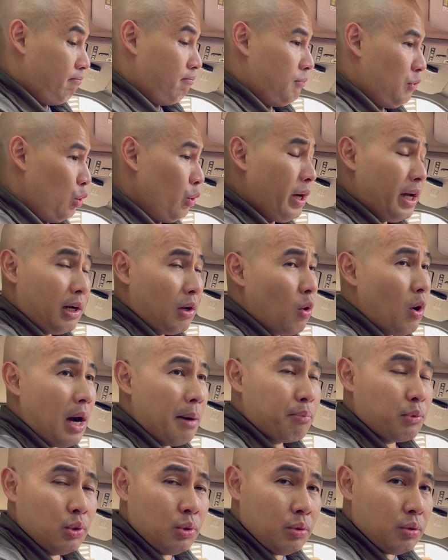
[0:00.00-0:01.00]
you can go
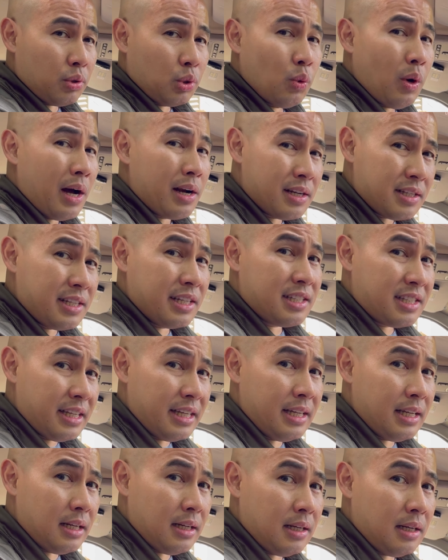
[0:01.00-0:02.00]
up to
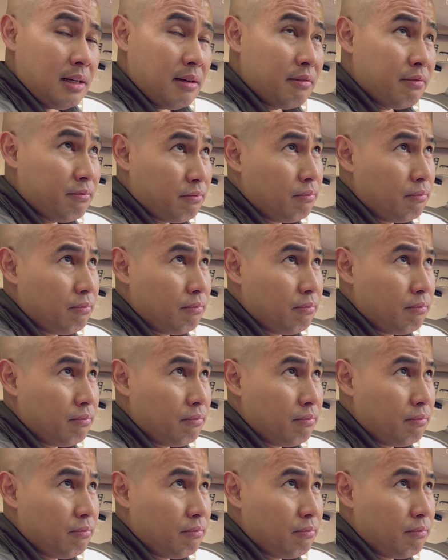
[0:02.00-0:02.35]
260 uh,